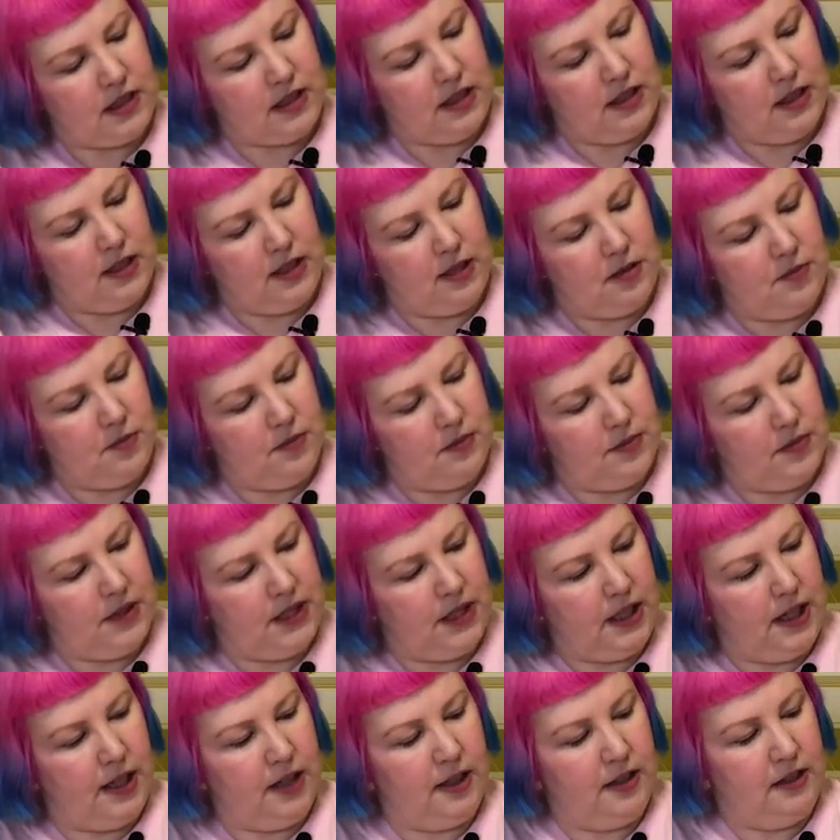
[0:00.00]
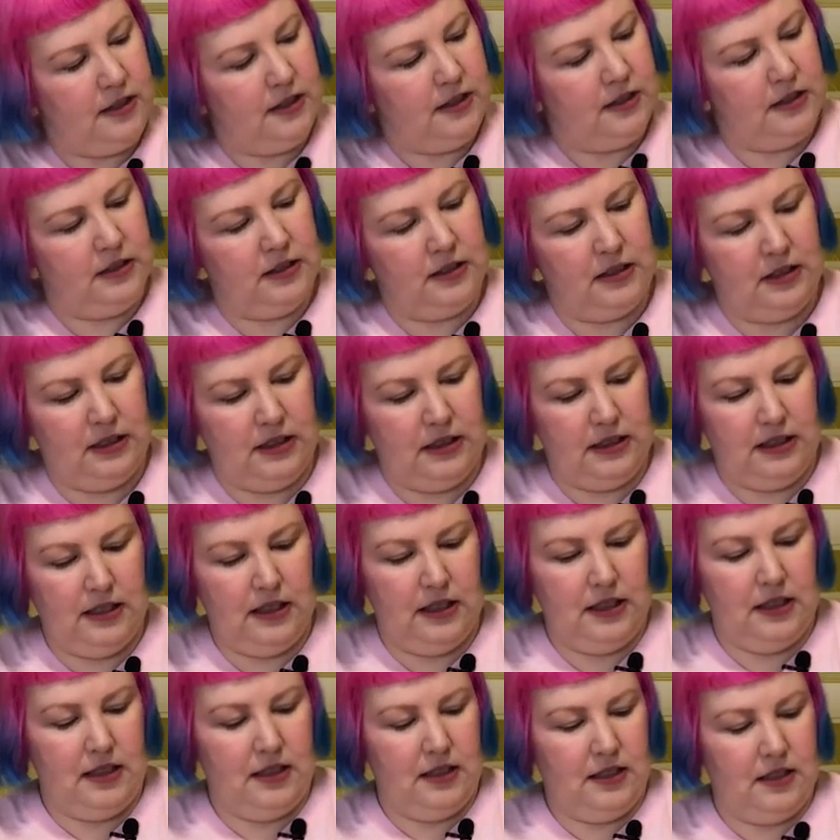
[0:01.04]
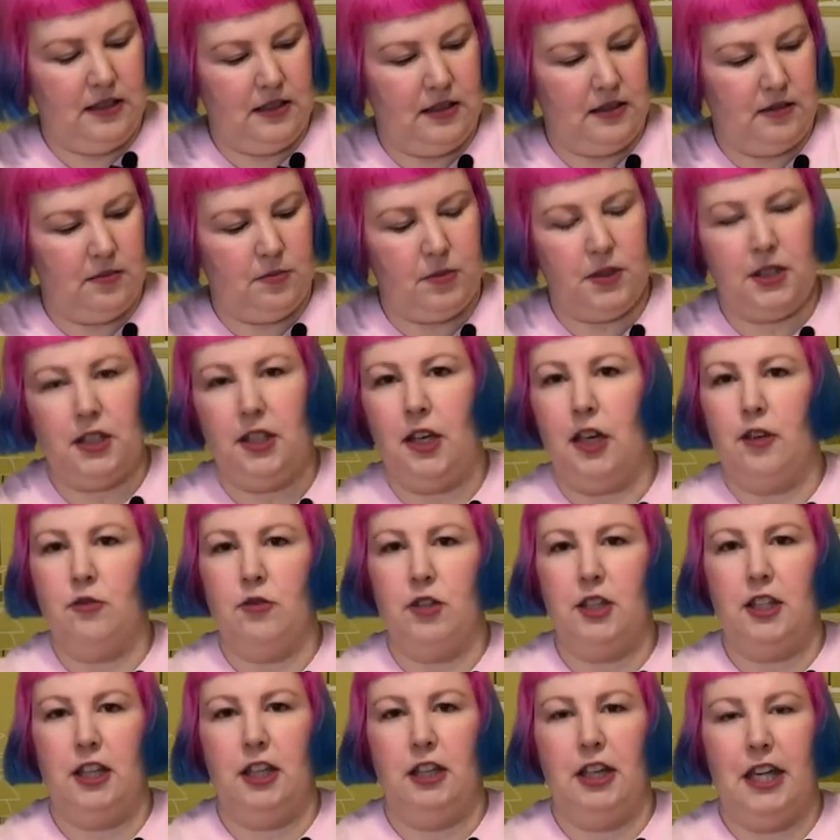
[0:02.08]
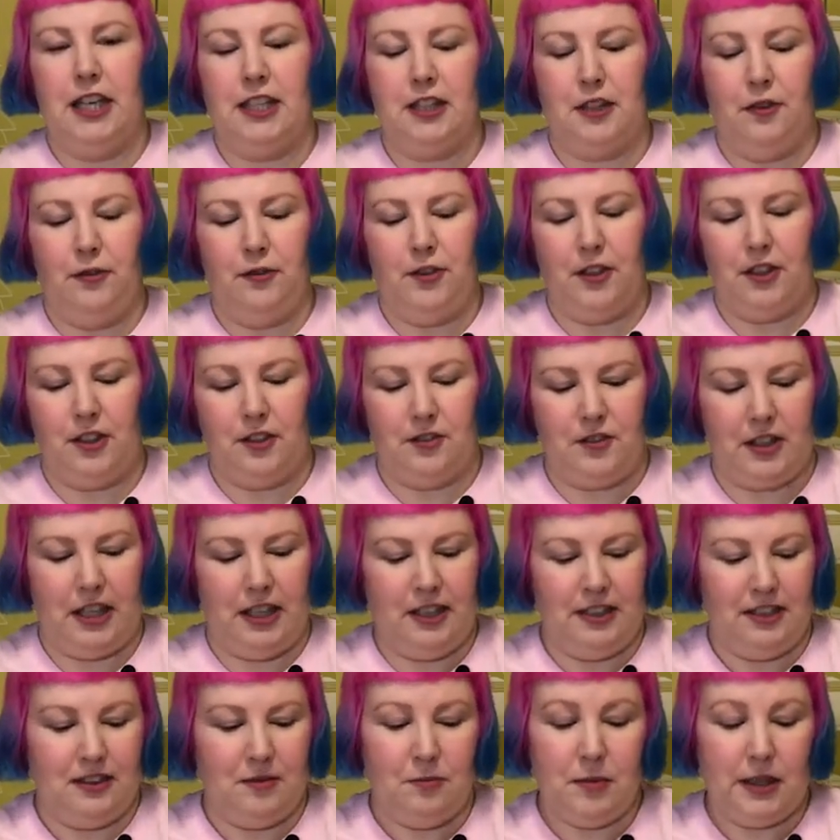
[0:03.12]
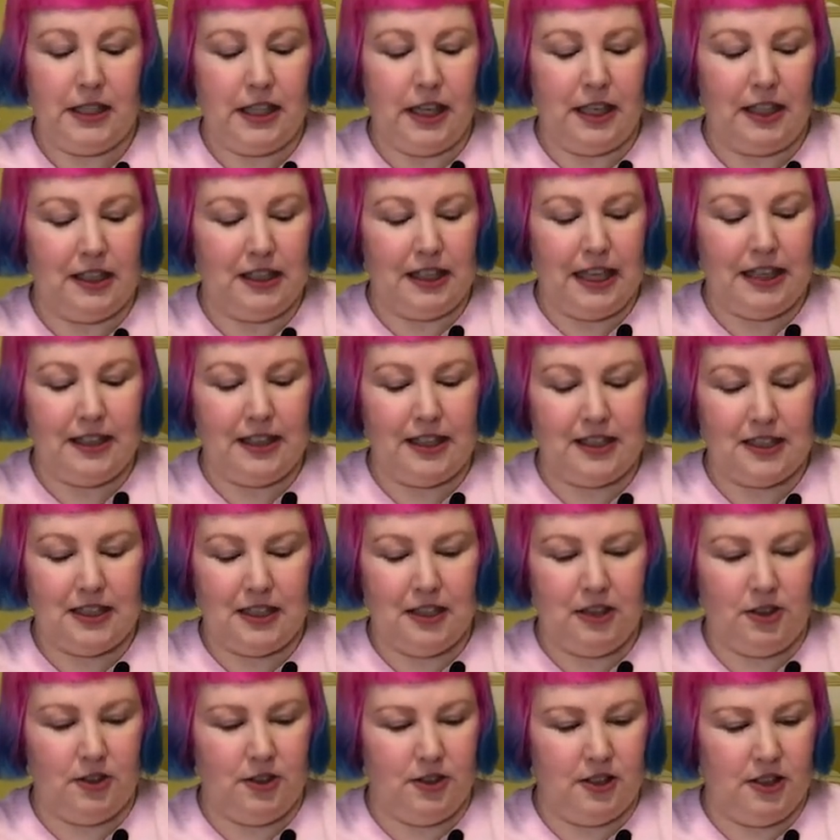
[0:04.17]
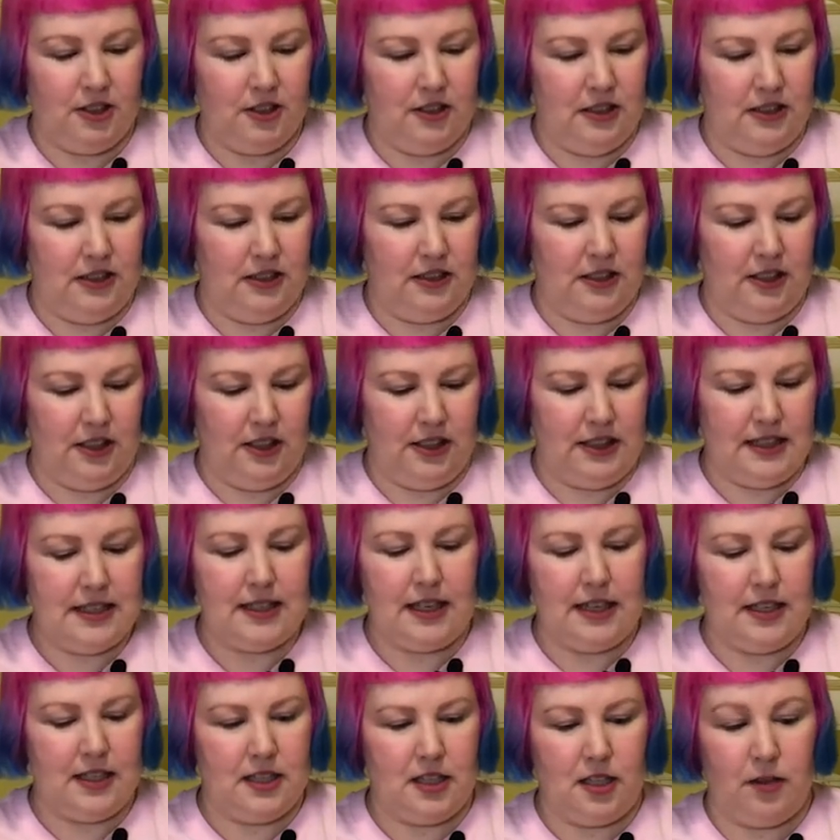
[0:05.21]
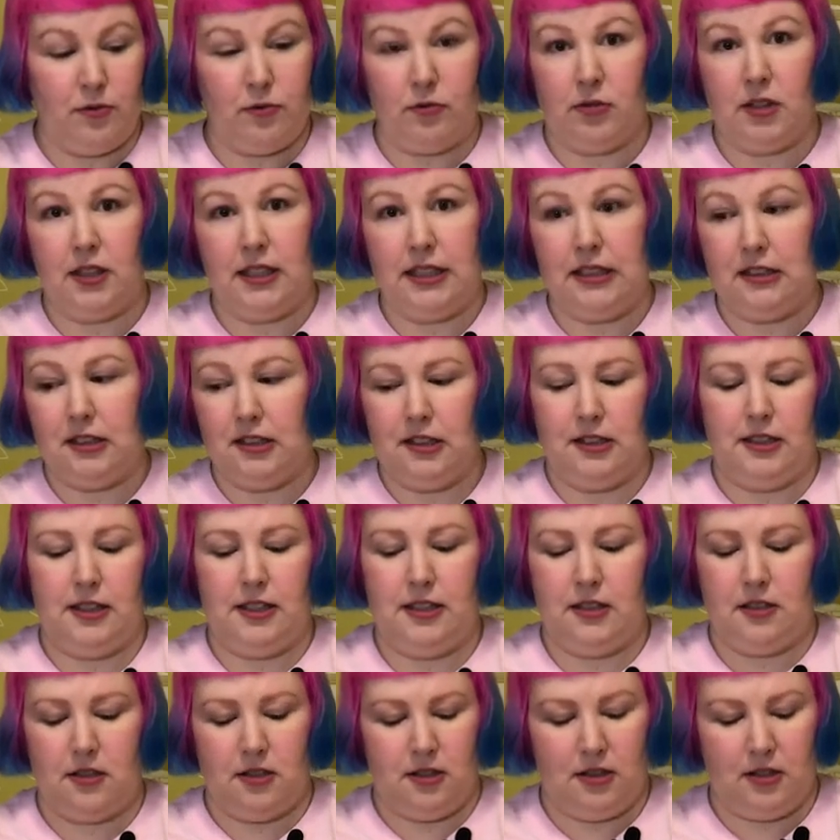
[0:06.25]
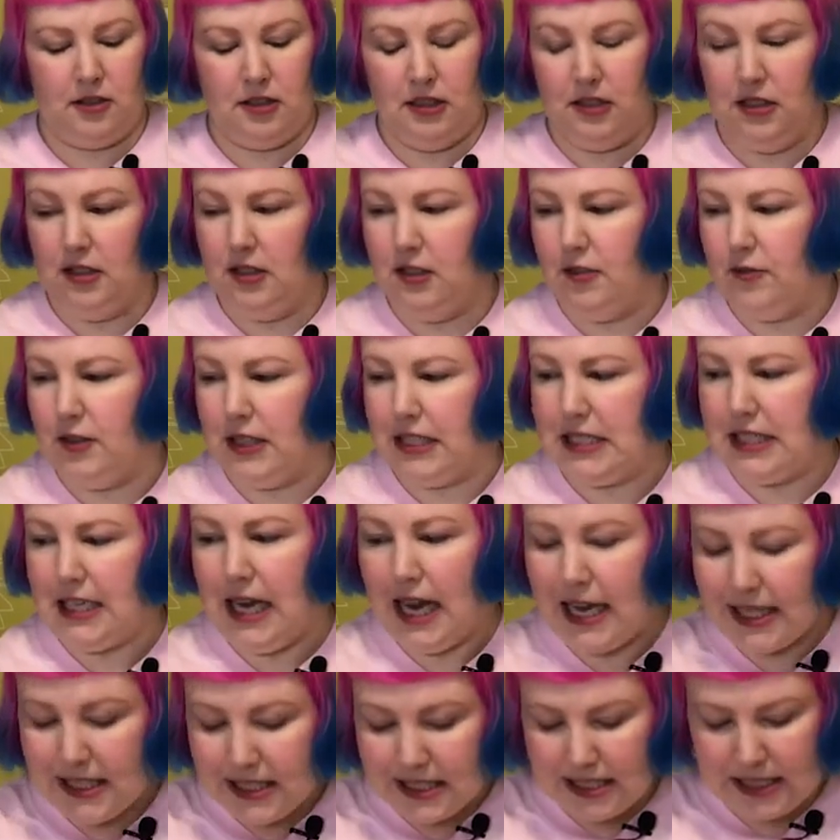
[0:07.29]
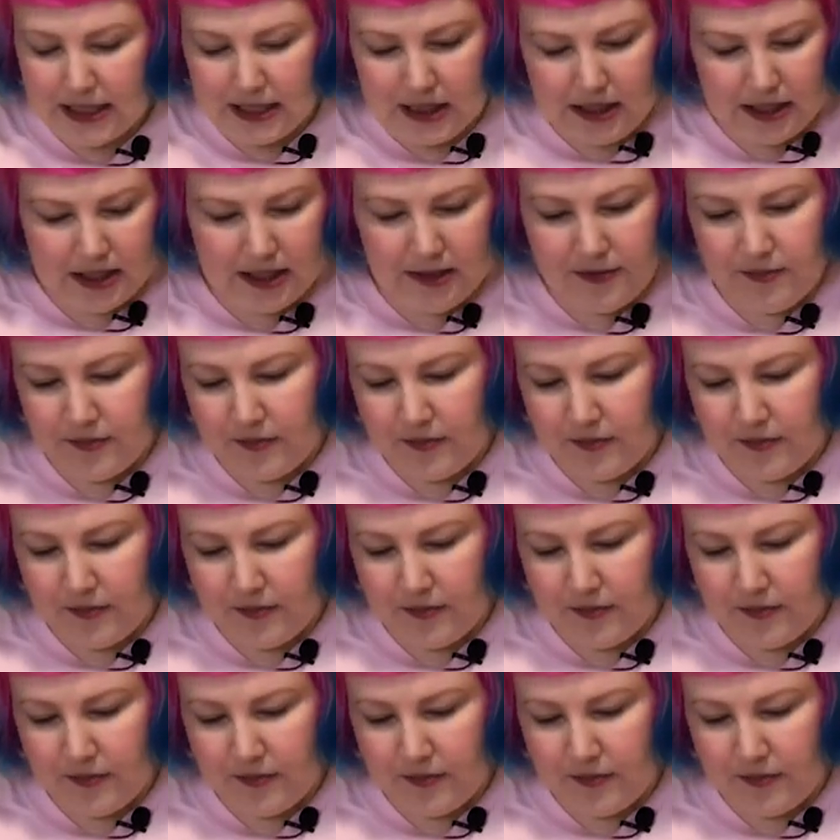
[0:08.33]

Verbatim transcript: Um, but yeah, but yeah, I really like the feel of that. But yeah, glad that's included. You can see stuff really clearly, so fantastic.